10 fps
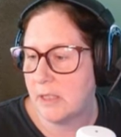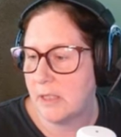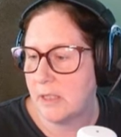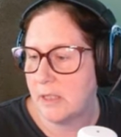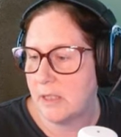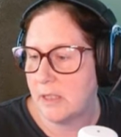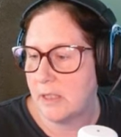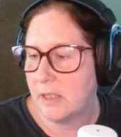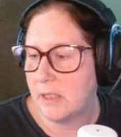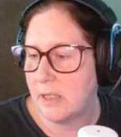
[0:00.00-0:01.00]

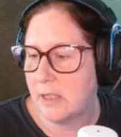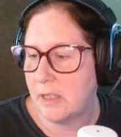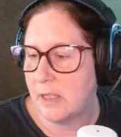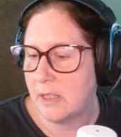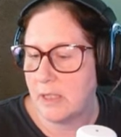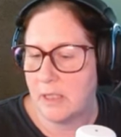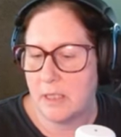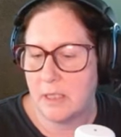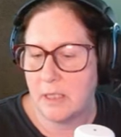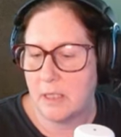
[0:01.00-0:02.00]

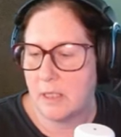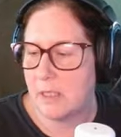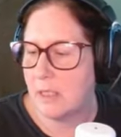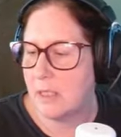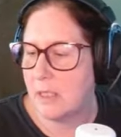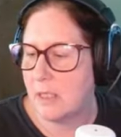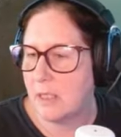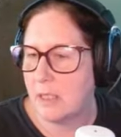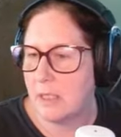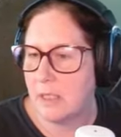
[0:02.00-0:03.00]

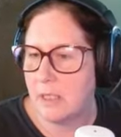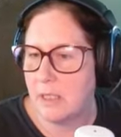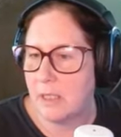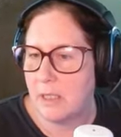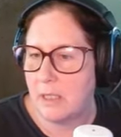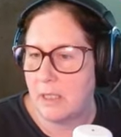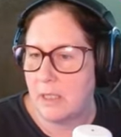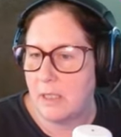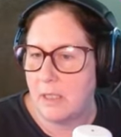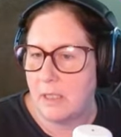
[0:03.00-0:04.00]

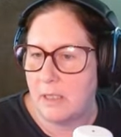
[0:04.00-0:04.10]
(no one is talking)